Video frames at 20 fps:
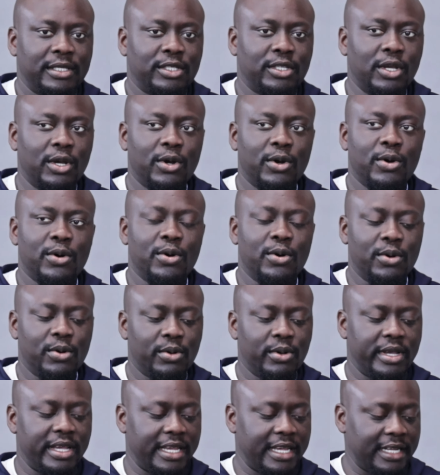
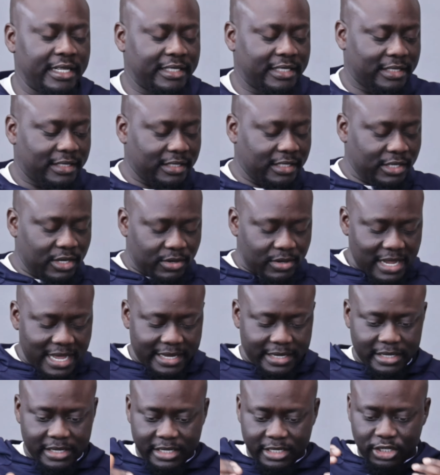So it's,
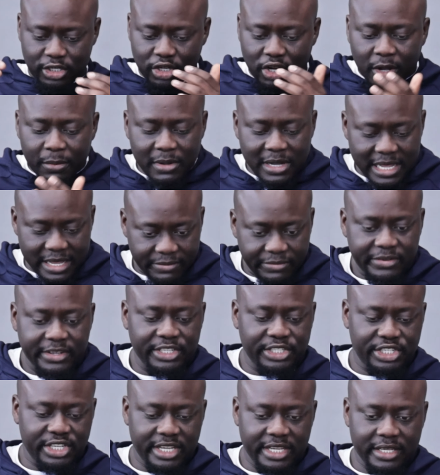like a normal
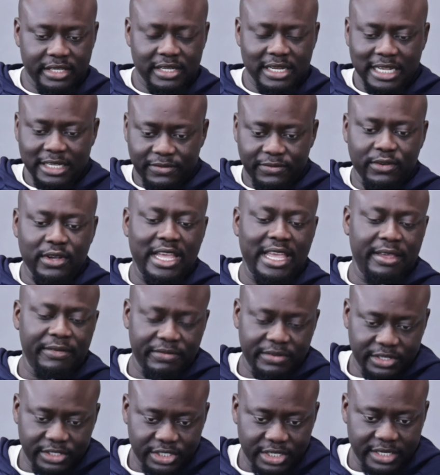FHA, that's for
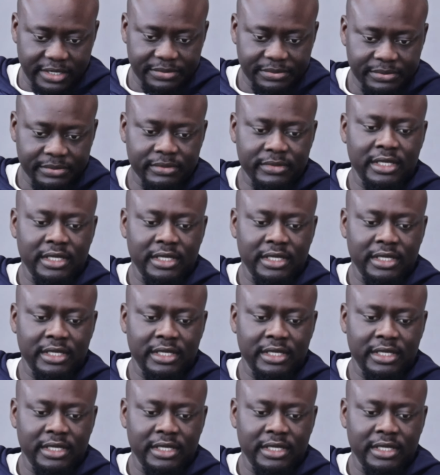FHA.